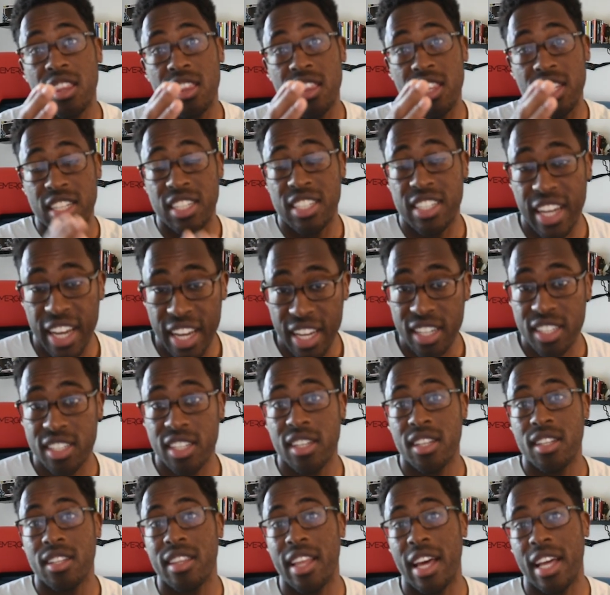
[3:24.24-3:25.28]
the
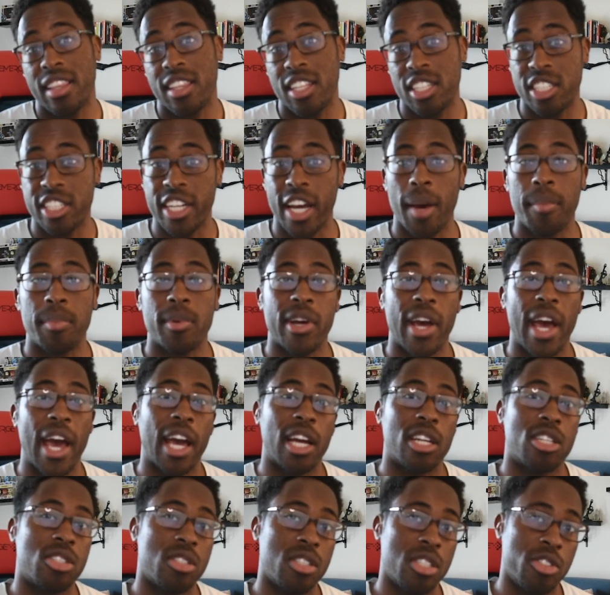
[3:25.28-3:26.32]
date that the chapter
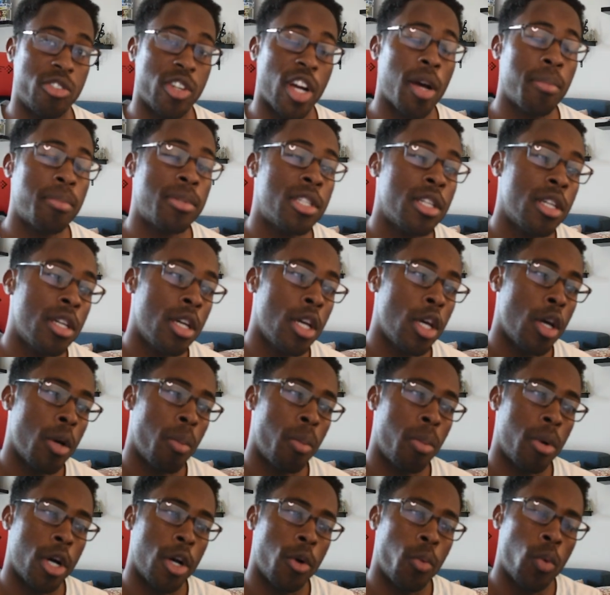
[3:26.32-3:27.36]
actually drops,
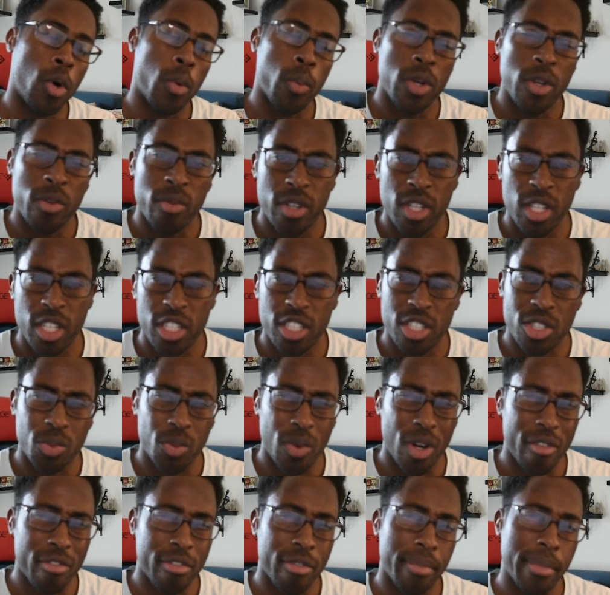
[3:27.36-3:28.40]
but what we really just
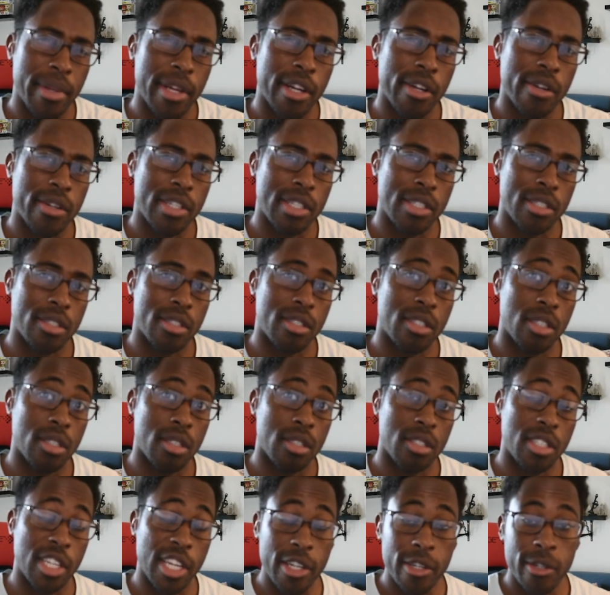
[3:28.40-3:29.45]
want from there is
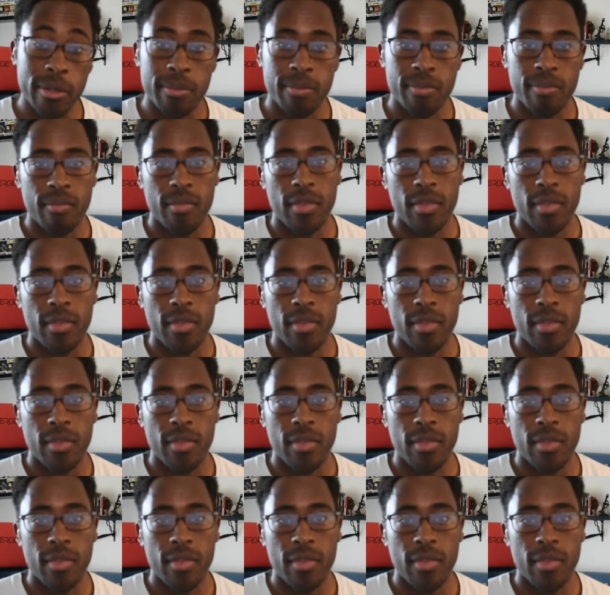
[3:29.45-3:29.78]
the year.